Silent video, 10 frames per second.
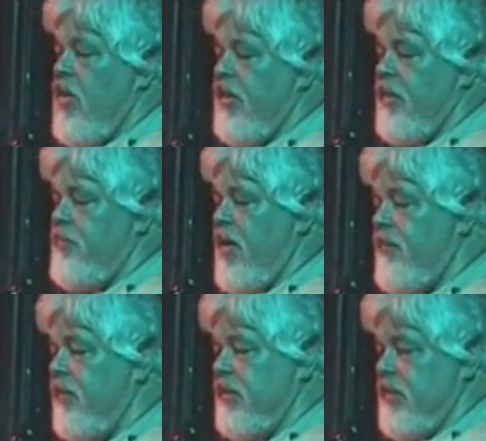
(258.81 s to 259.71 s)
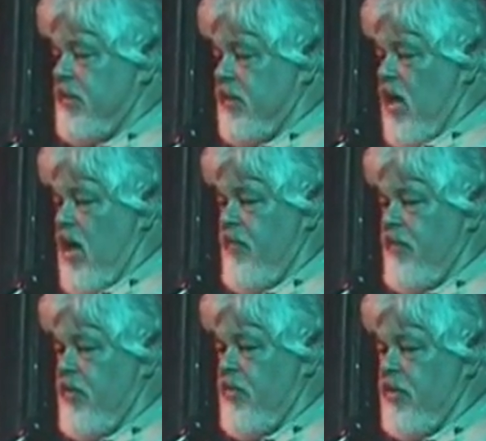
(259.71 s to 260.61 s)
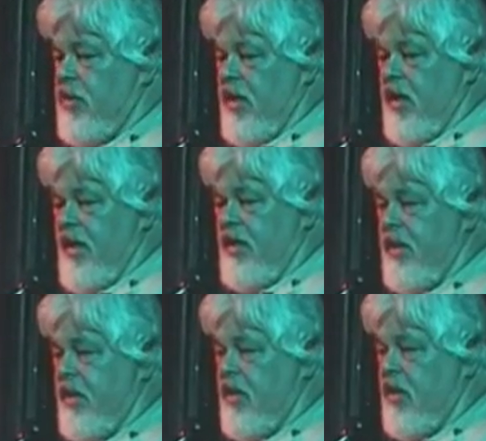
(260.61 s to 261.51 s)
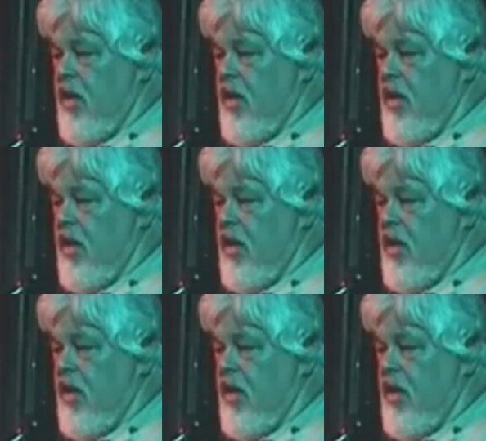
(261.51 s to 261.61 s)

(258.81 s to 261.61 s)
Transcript: The puffins of the North Atlantic